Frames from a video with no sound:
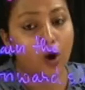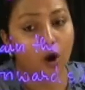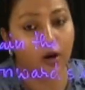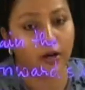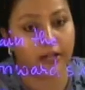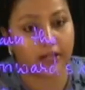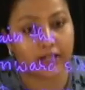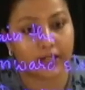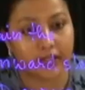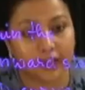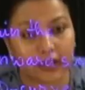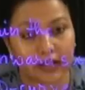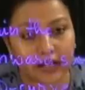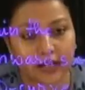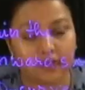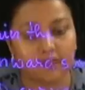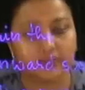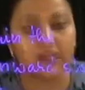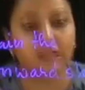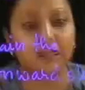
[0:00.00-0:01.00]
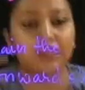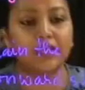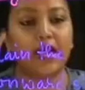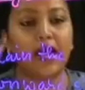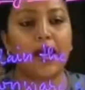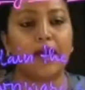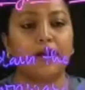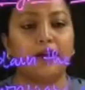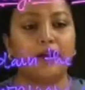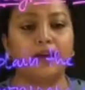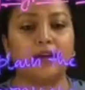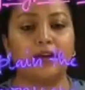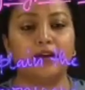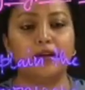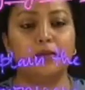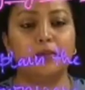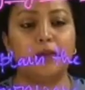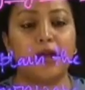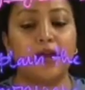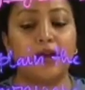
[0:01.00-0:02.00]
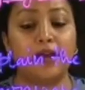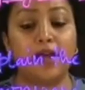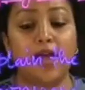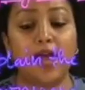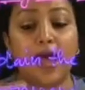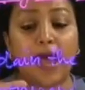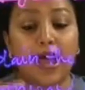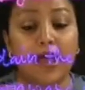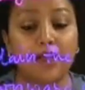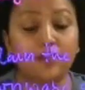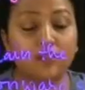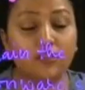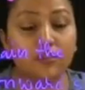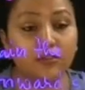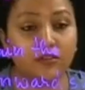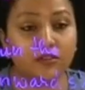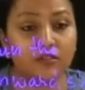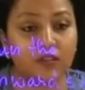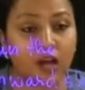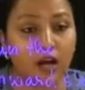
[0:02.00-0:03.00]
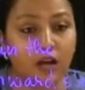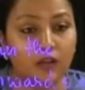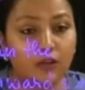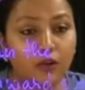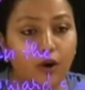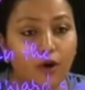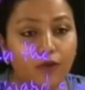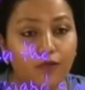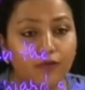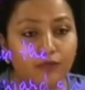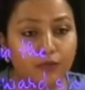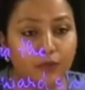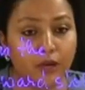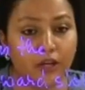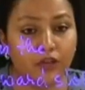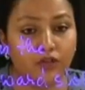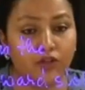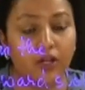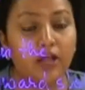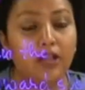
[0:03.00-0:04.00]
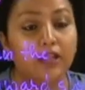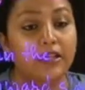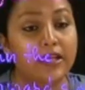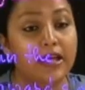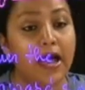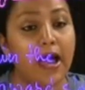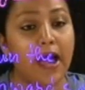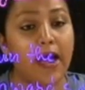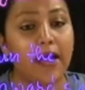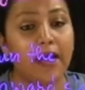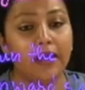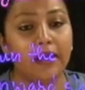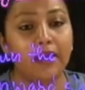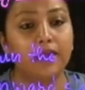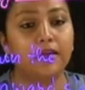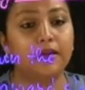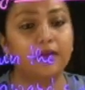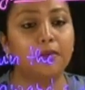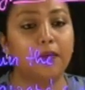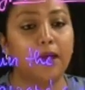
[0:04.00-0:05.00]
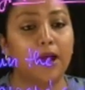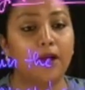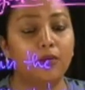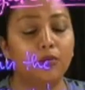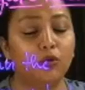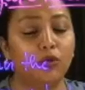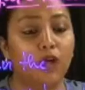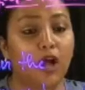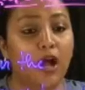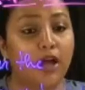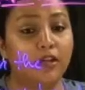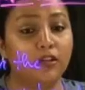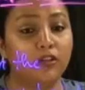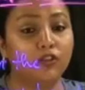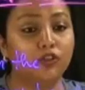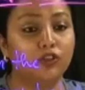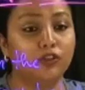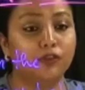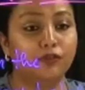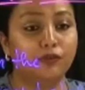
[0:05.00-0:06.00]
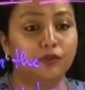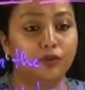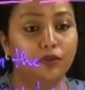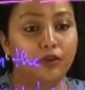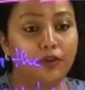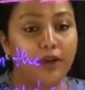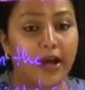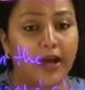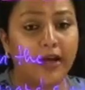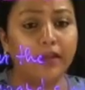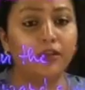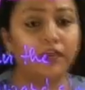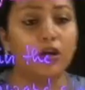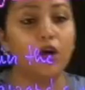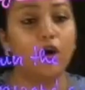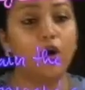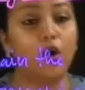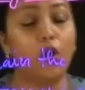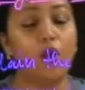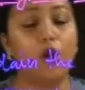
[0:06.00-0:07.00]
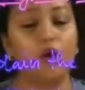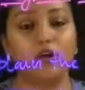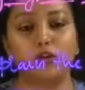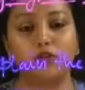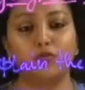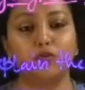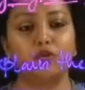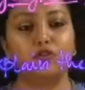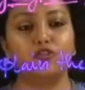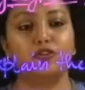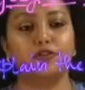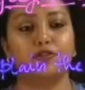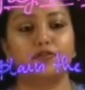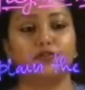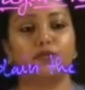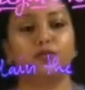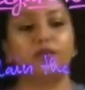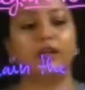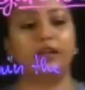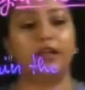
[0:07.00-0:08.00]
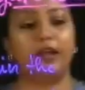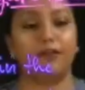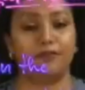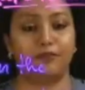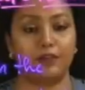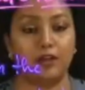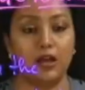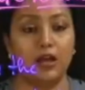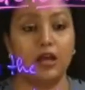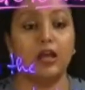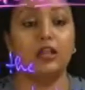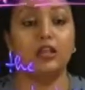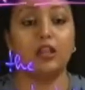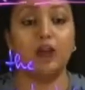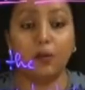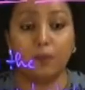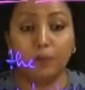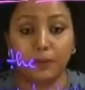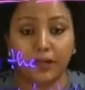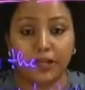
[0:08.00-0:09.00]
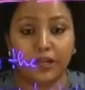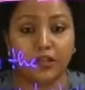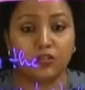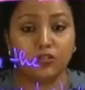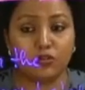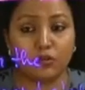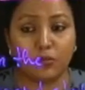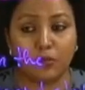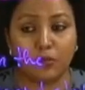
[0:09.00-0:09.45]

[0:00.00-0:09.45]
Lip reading: or decreasing the aggregate demand, as a result of which the aggregate demand would either shift to the right or it would shift to the left. Now please